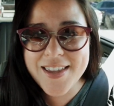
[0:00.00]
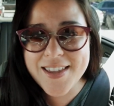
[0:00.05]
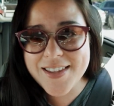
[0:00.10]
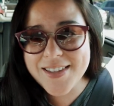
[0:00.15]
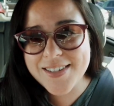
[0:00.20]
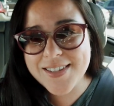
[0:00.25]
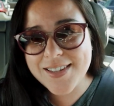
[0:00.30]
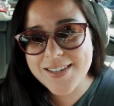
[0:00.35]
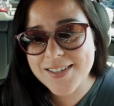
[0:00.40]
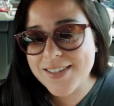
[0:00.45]

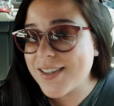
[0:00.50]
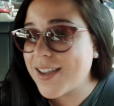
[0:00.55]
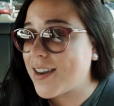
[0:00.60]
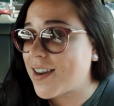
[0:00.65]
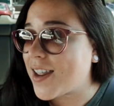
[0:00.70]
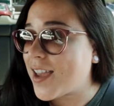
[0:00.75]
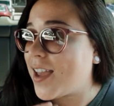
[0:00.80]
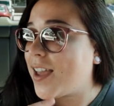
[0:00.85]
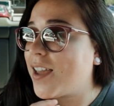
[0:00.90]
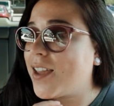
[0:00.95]
is
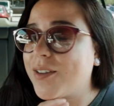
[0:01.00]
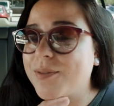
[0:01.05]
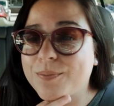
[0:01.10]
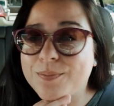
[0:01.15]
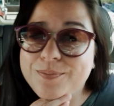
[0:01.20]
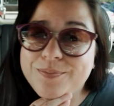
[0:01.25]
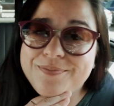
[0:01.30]
Sunday